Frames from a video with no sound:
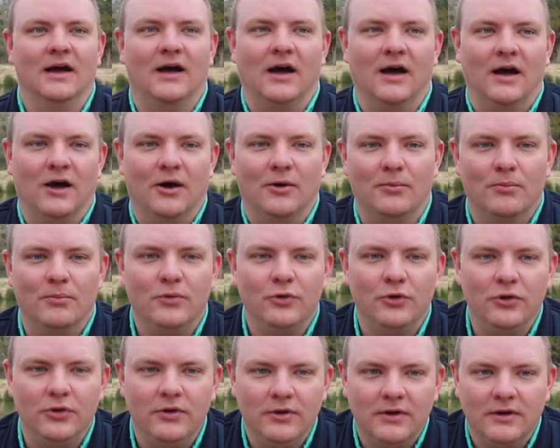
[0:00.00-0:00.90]
um,
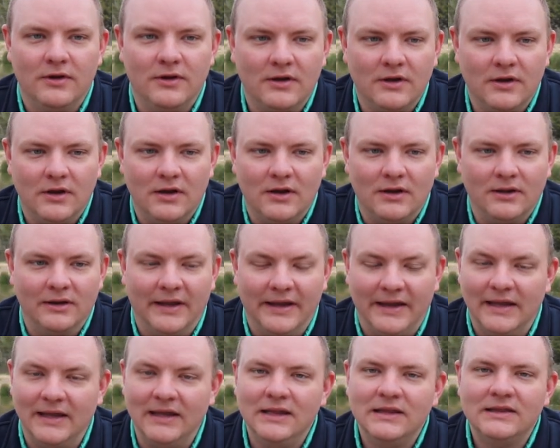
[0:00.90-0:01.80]

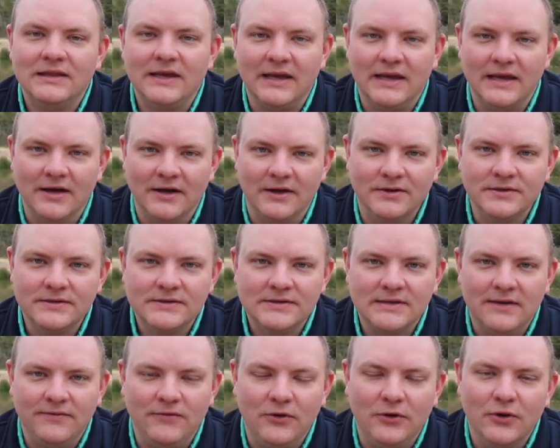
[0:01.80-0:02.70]
like anything
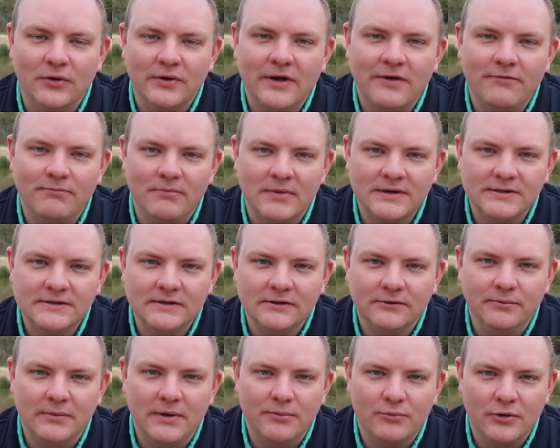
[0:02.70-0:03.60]
else, if you don't have
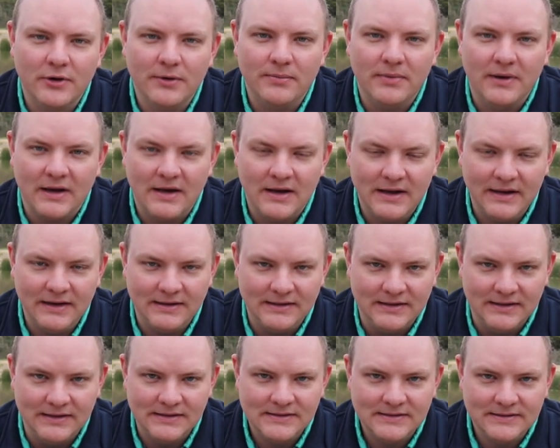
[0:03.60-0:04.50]
muscle memory
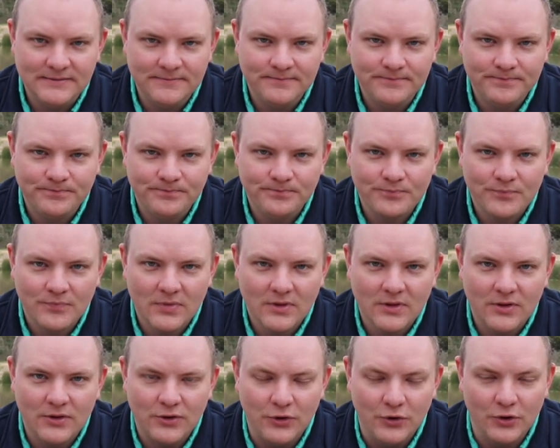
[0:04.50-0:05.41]
behind it,
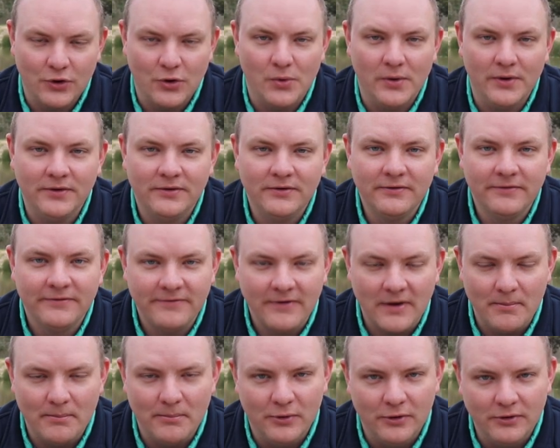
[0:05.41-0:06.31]
you're going to
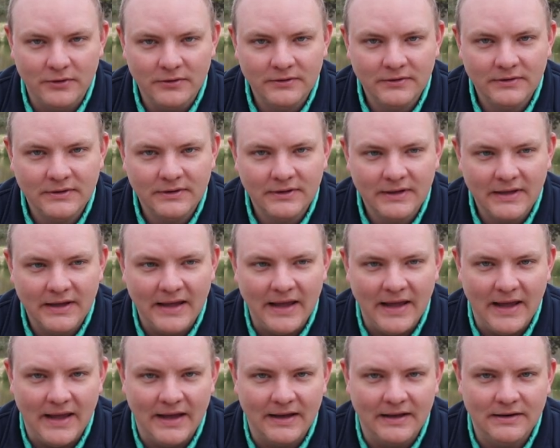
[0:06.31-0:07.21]
fumble.
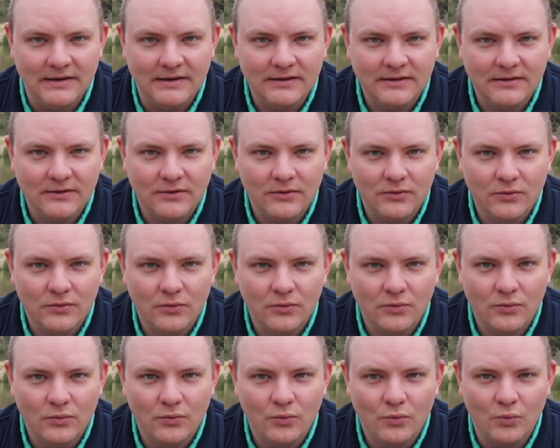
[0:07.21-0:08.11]
And
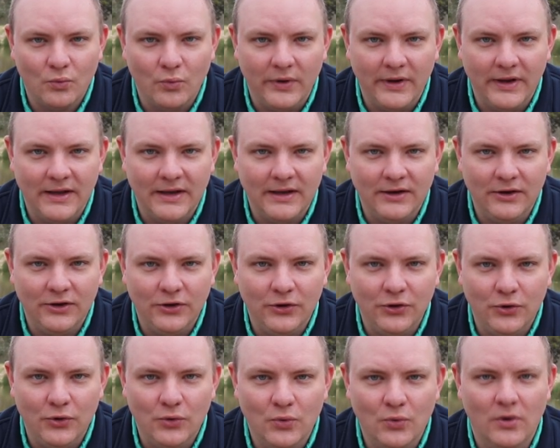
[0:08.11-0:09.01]

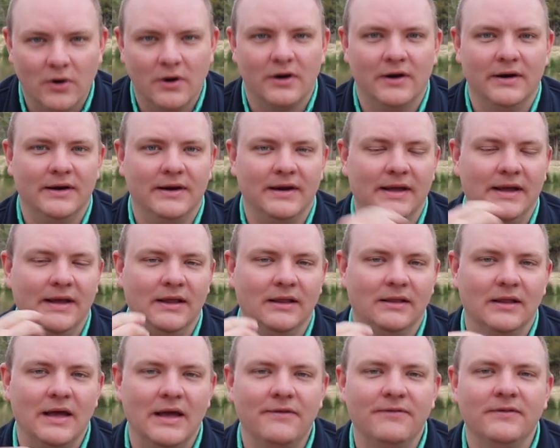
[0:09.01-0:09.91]
when you are in a
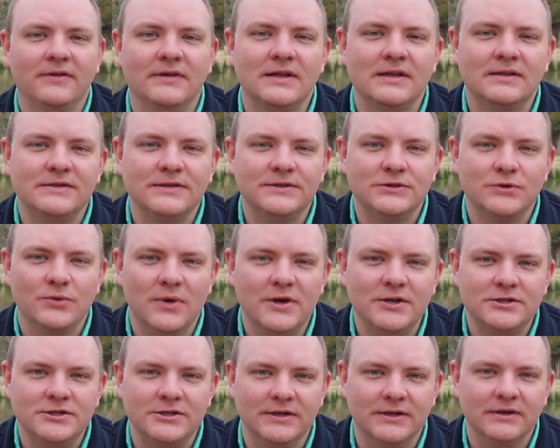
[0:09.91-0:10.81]
life and death
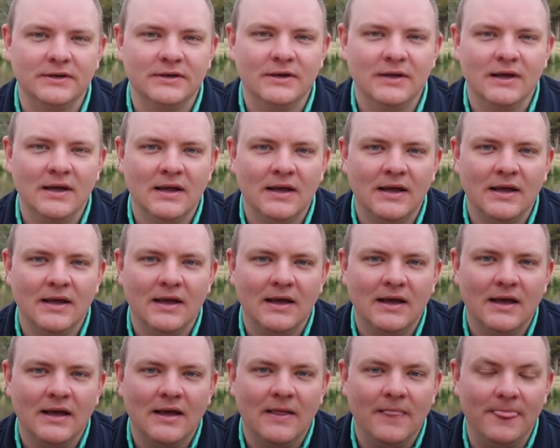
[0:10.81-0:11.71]
situation,
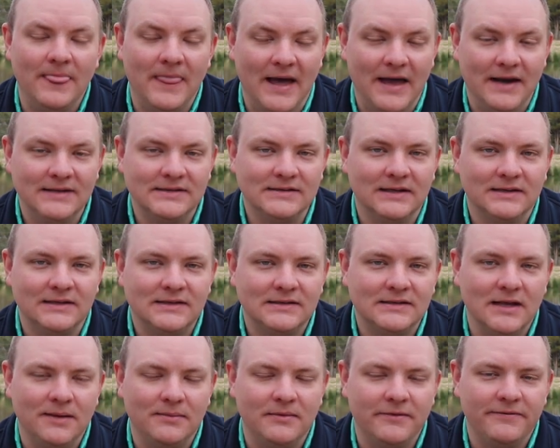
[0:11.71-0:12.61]
that is not the
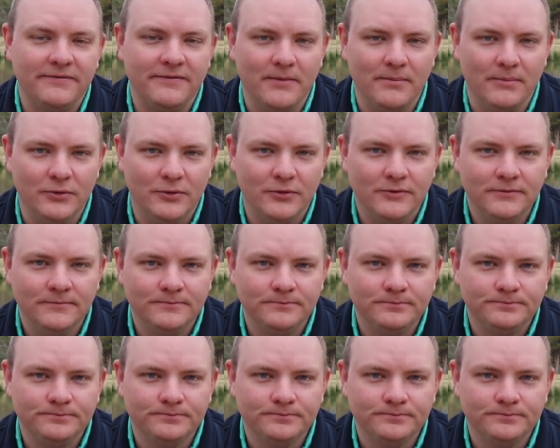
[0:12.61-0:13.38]
time to fumble.